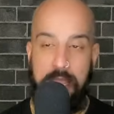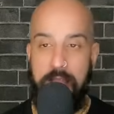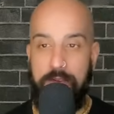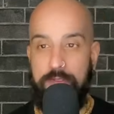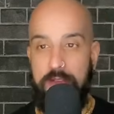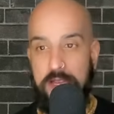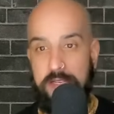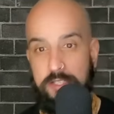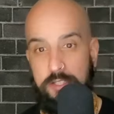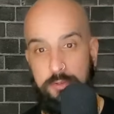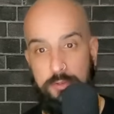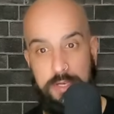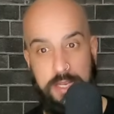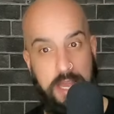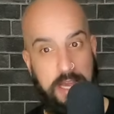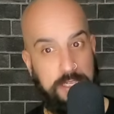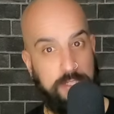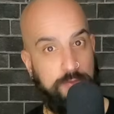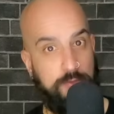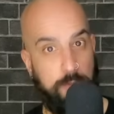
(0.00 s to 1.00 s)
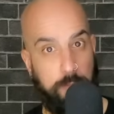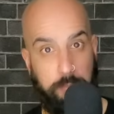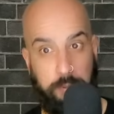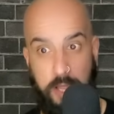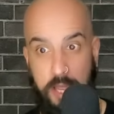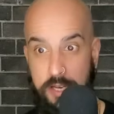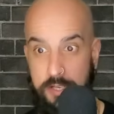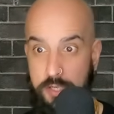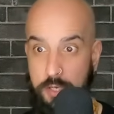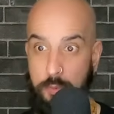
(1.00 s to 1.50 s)
have S3X for
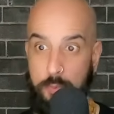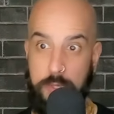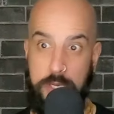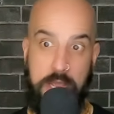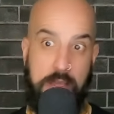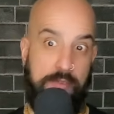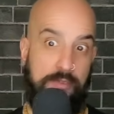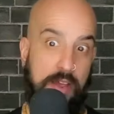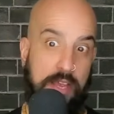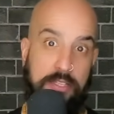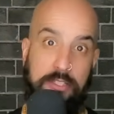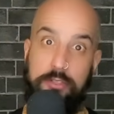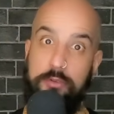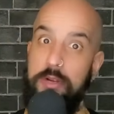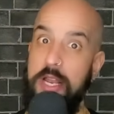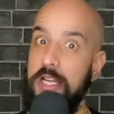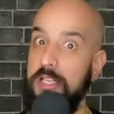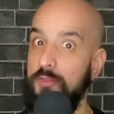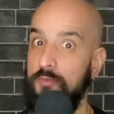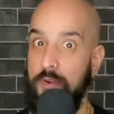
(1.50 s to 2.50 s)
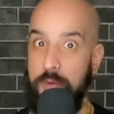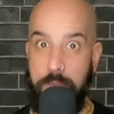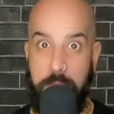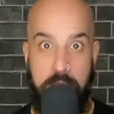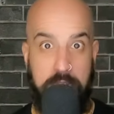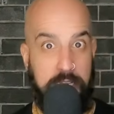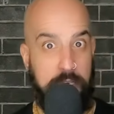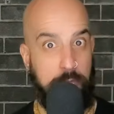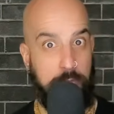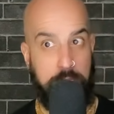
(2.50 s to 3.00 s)
pleasure. We have S3X for
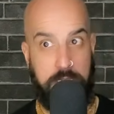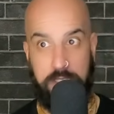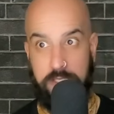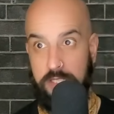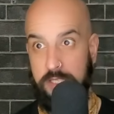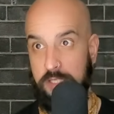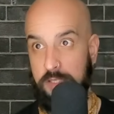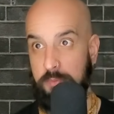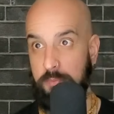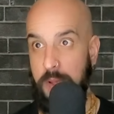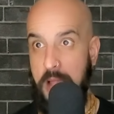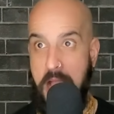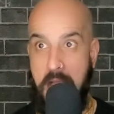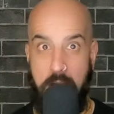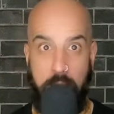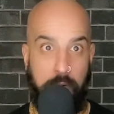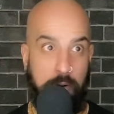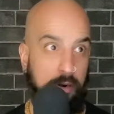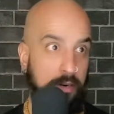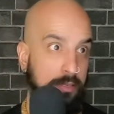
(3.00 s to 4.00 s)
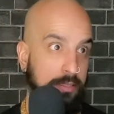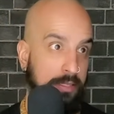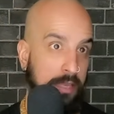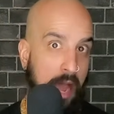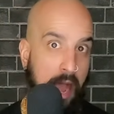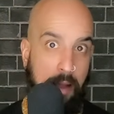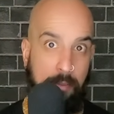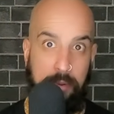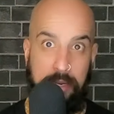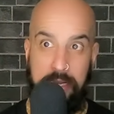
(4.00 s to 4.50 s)
many reasons. Power,
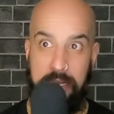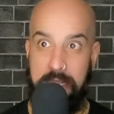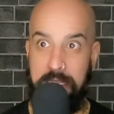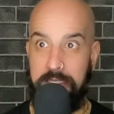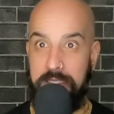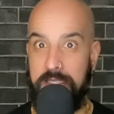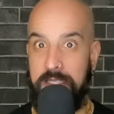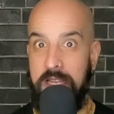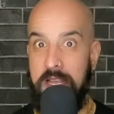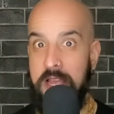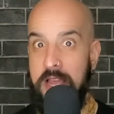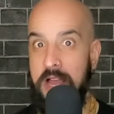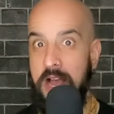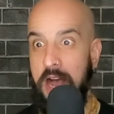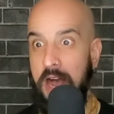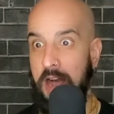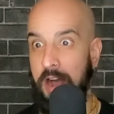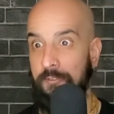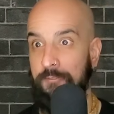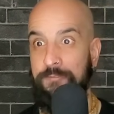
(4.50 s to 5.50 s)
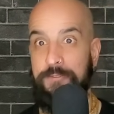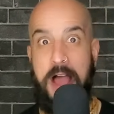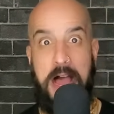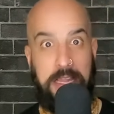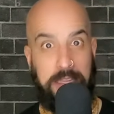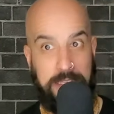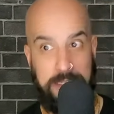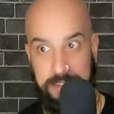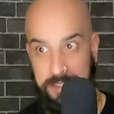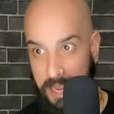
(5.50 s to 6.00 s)
dominance,
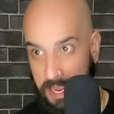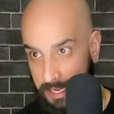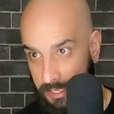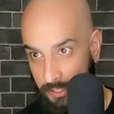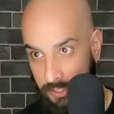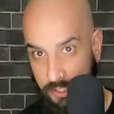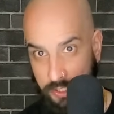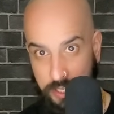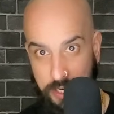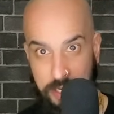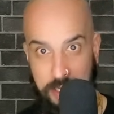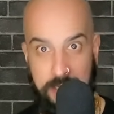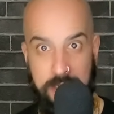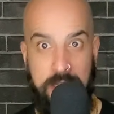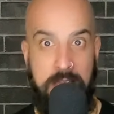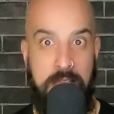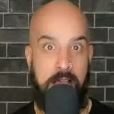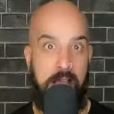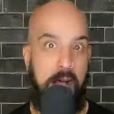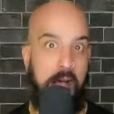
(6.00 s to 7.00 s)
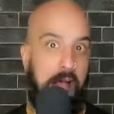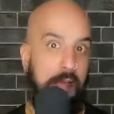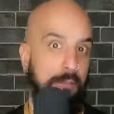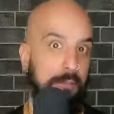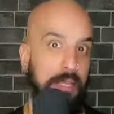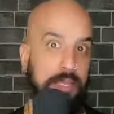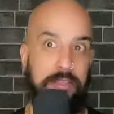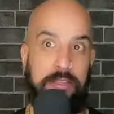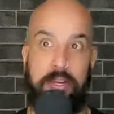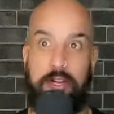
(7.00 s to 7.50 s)
validation. I
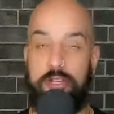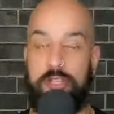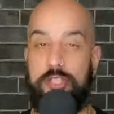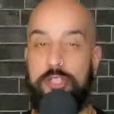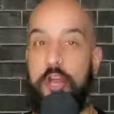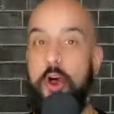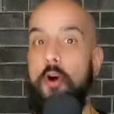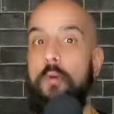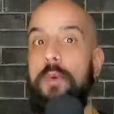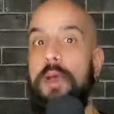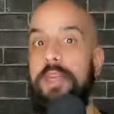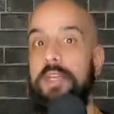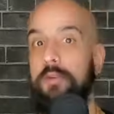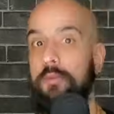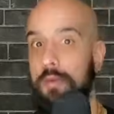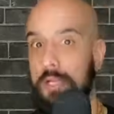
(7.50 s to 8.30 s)
mean, there's so many